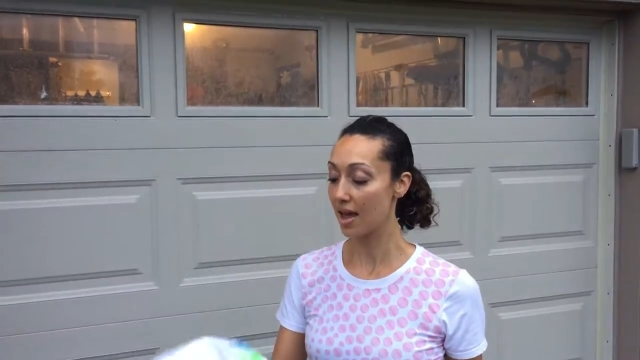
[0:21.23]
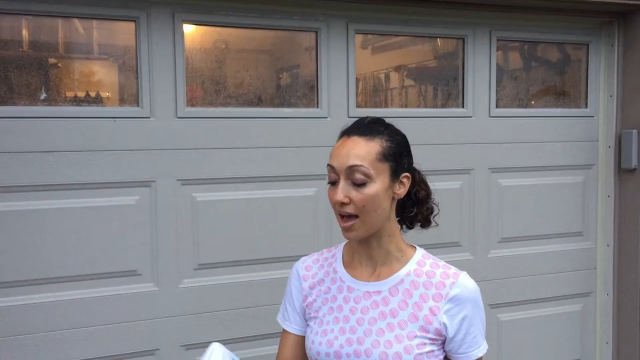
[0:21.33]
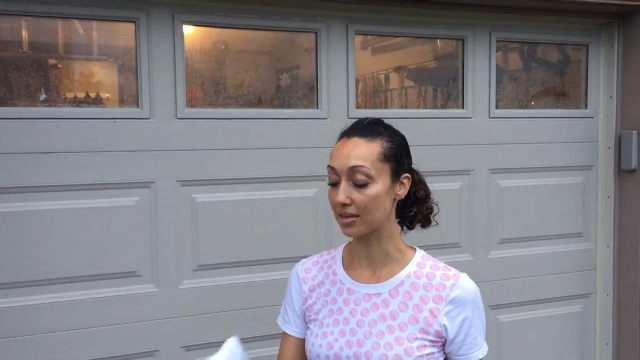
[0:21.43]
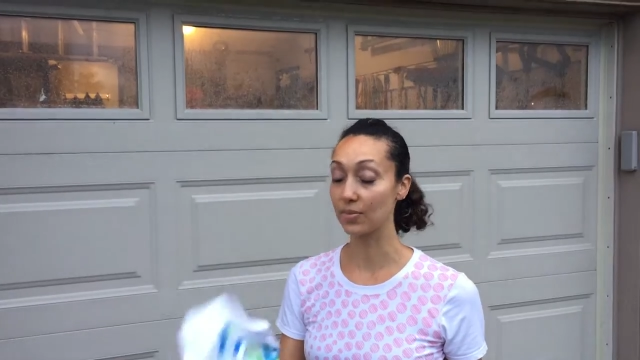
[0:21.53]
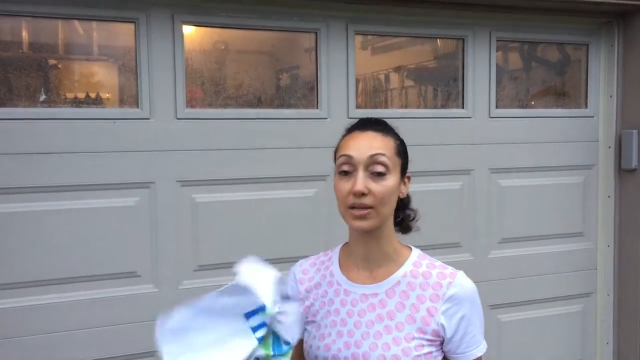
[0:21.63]

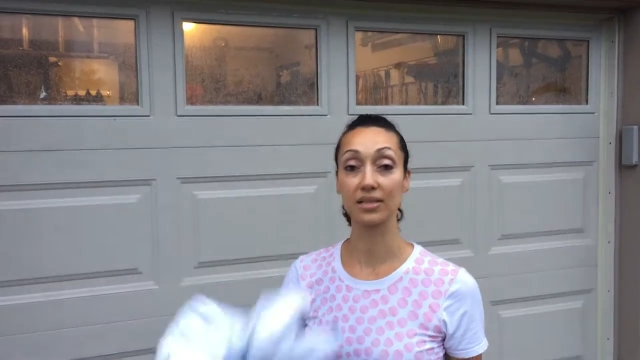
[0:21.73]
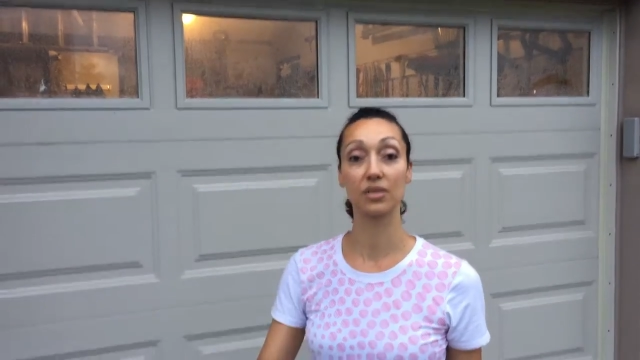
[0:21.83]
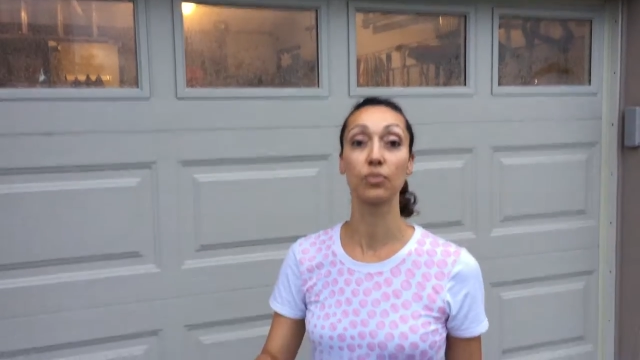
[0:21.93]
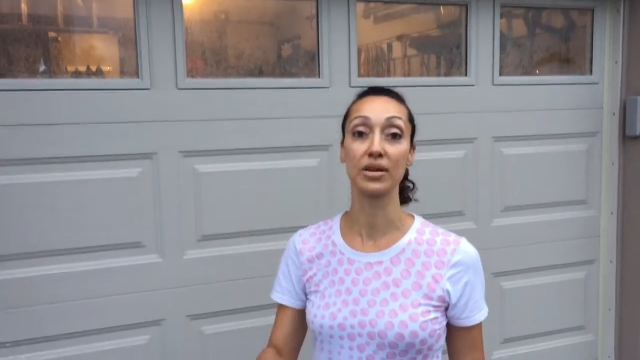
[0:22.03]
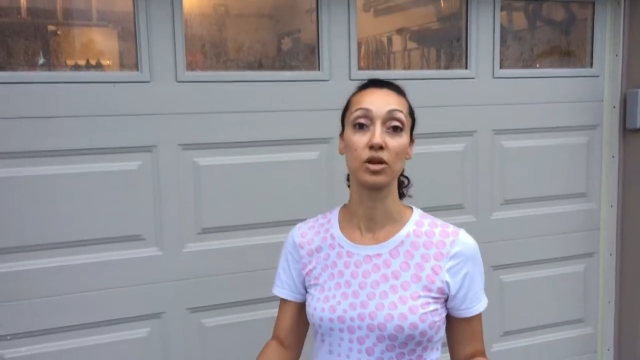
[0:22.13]
as well as
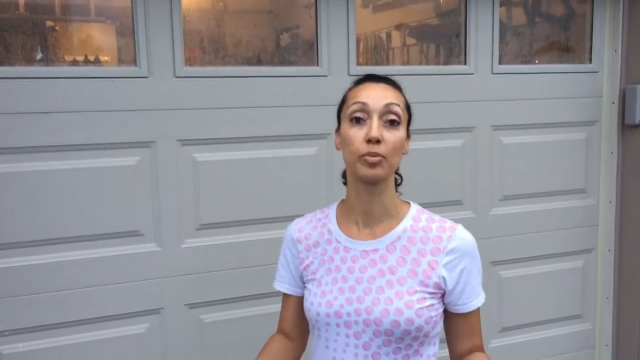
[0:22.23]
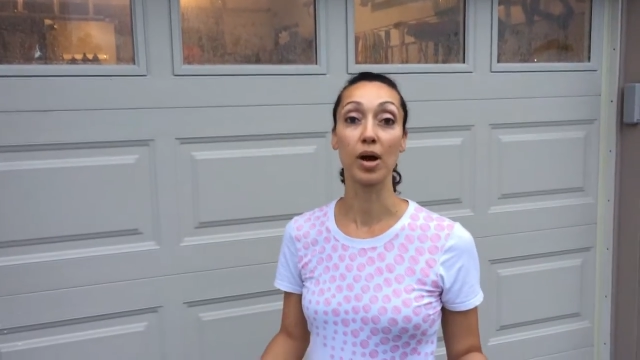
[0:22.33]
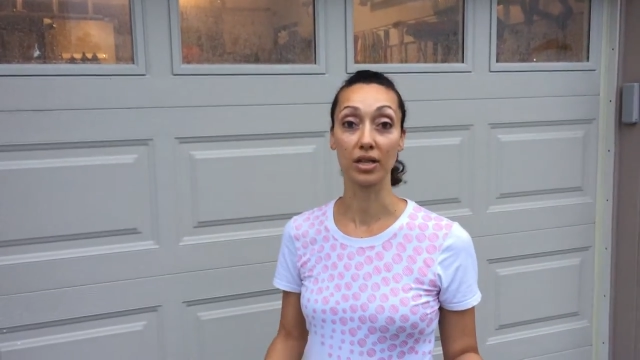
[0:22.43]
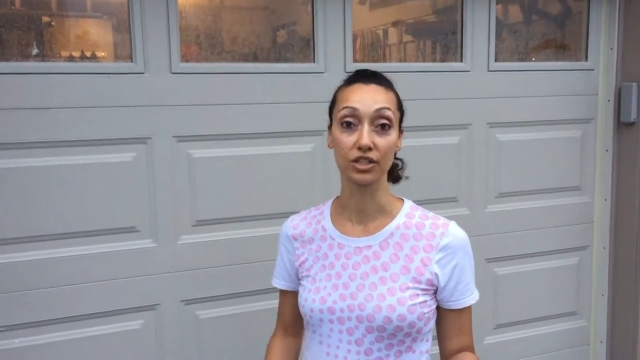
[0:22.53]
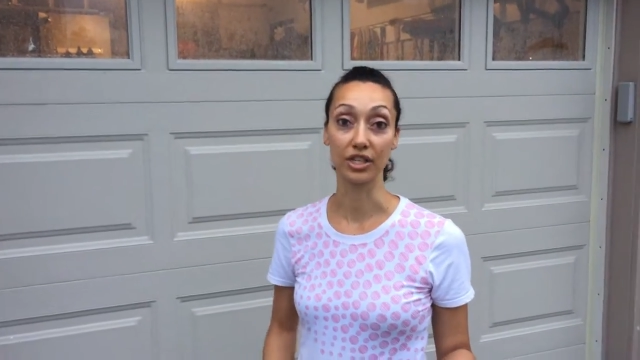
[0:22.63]
the window
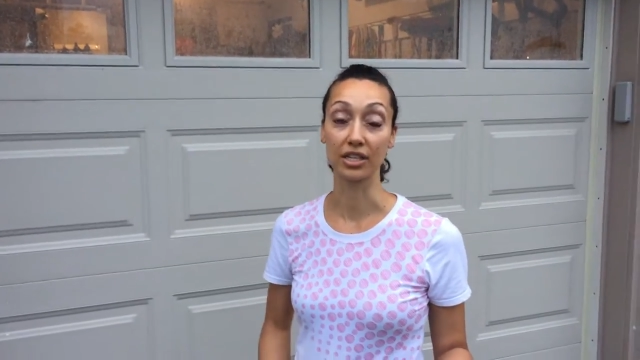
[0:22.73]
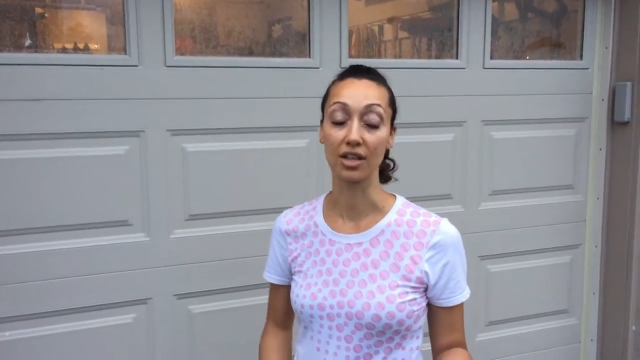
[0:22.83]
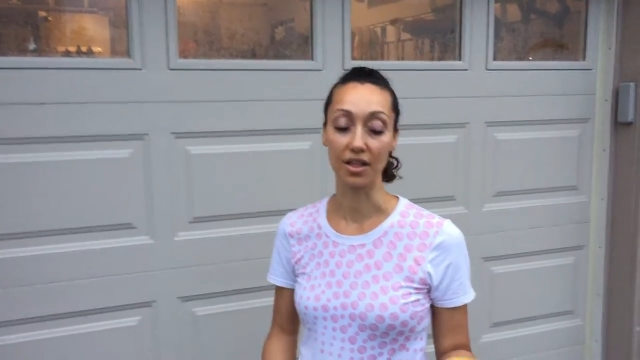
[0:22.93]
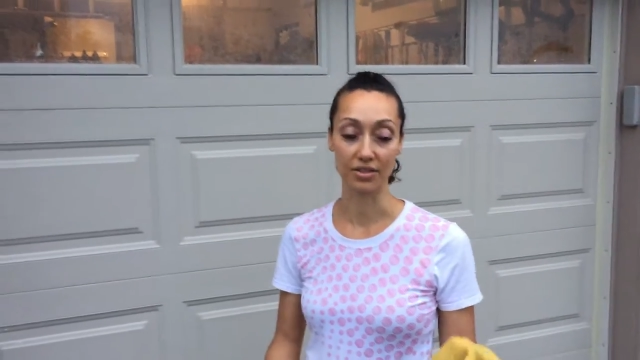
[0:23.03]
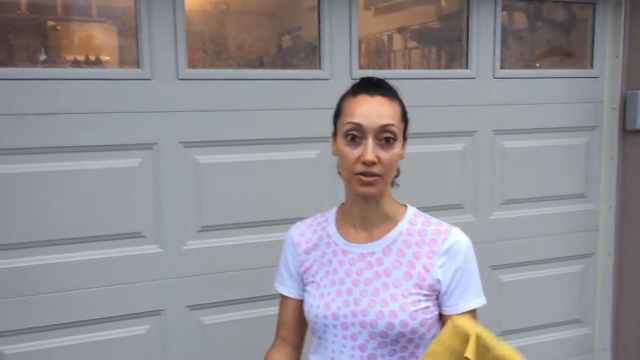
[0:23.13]
polishing cloth.